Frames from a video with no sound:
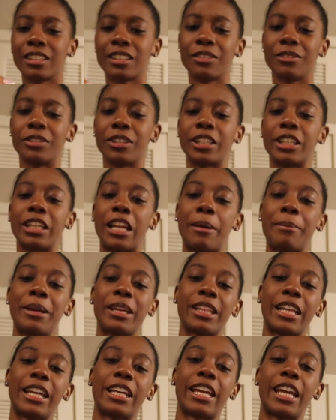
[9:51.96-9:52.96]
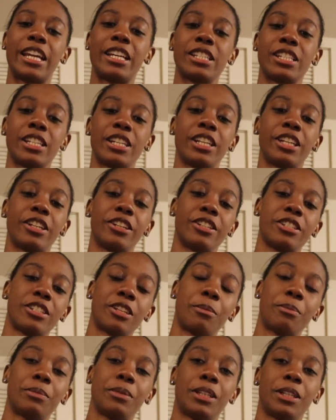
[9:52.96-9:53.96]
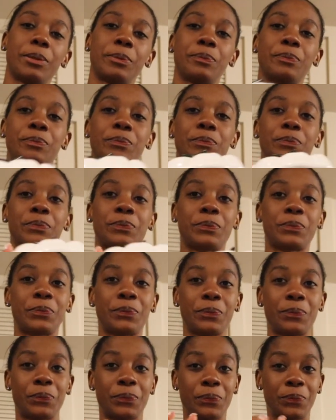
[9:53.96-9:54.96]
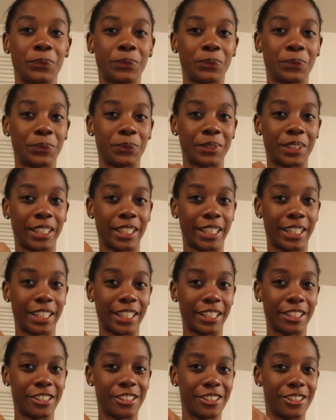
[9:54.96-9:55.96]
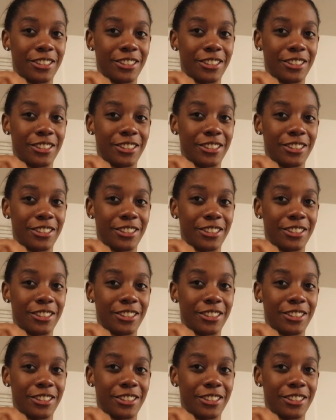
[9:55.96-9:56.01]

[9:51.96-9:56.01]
Can I make like cakes in here or something? Mm-hmm. Cute.